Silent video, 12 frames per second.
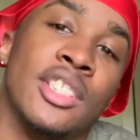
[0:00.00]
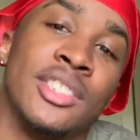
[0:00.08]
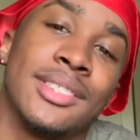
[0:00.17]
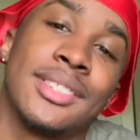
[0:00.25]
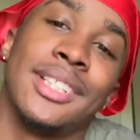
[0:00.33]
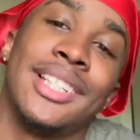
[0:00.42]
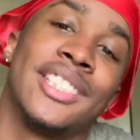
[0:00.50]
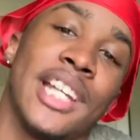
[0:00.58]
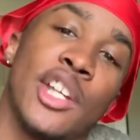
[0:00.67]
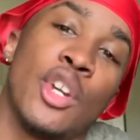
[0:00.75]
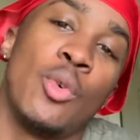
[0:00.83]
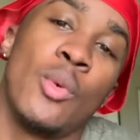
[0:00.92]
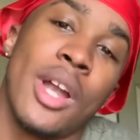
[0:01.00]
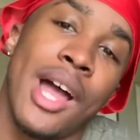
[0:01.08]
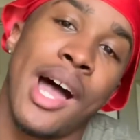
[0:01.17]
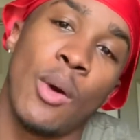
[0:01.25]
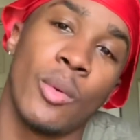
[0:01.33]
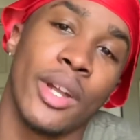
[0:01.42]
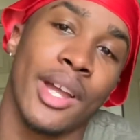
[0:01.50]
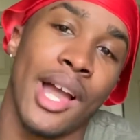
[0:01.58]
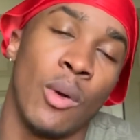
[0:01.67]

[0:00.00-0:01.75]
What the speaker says: Just to let y'all know where I went.